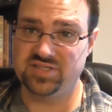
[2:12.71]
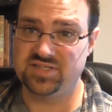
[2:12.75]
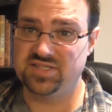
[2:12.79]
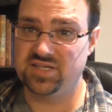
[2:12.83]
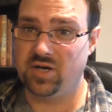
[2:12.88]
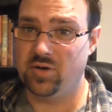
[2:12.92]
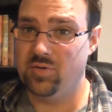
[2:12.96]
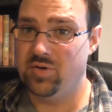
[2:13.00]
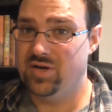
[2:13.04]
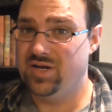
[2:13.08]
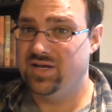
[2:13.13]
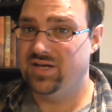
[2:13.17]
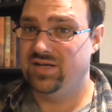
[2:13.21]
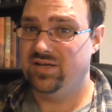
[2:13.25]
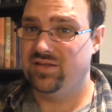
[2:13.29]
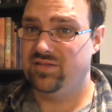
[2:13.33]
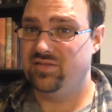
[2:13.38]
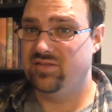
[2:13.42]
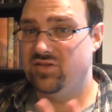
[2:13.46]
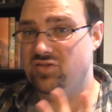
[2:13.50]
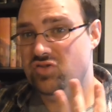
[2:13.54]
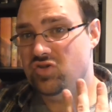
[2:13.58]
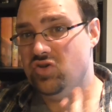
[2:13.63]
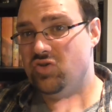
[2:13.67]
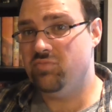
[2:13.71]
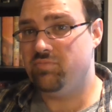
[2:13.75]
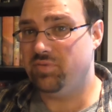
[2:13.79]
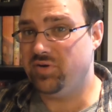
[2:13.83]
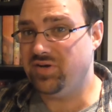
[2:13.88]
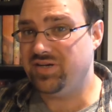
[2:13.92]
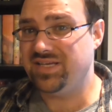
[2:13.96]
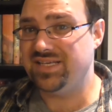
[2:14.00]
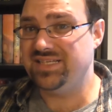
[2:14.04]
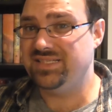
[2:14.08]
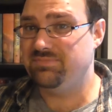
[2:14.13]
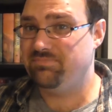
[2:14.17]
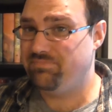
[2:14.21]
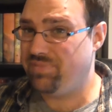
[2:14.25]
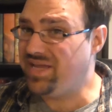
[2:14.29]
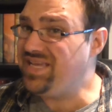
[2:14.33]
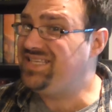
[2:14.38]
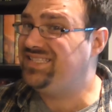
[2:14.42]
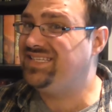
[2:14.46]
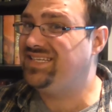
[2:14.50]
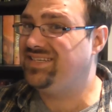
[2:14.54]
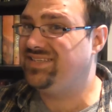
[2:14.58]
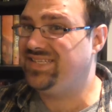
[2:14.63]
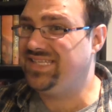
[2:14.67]
So the new book is
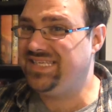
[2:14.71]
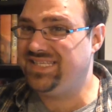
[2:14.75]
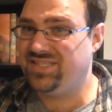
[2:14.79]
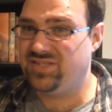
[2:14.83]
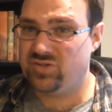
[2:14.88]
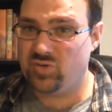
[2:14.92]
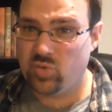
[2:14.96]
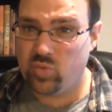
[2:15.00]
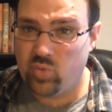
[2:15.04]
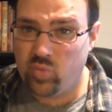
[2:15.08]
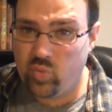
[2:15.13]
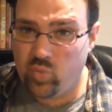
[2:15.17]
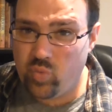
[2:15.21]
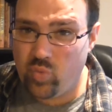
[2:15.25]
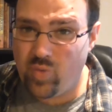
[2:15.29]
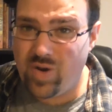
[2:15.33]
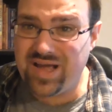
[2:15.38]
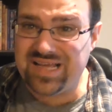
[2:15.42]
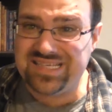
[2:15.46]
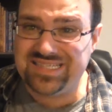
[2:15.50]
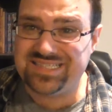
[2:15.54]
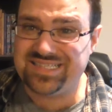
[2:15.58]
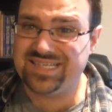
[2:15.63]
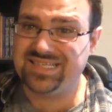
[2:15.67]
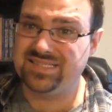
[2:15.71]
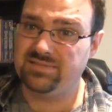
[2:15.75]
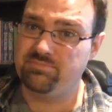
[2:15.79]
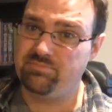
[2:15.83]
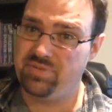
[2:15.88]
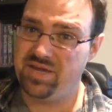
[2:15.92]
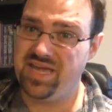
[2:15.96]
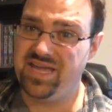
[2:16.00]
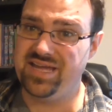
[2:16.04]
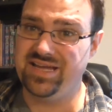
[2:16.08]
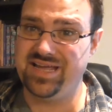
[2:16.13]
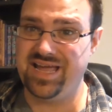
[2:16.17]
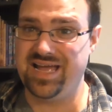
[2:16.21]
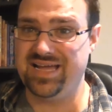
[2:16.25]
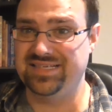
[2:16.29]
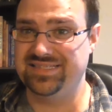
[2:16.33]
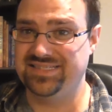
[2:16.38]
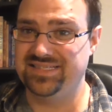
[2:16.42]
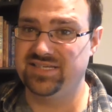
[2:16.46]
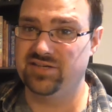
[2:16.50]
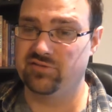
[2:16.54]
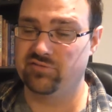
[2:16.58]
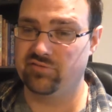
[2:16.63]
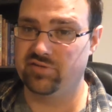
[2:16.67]
basically twice as big
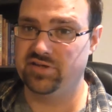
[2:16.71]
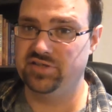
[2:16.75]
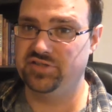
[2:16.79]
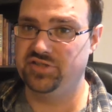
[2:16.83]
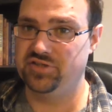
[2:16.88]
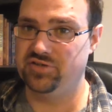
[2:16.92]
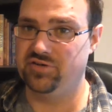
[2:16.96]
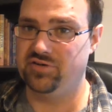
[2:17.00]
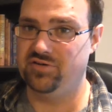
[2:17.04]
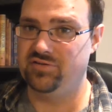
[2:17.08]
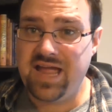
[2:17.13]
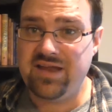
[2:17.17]
as the original.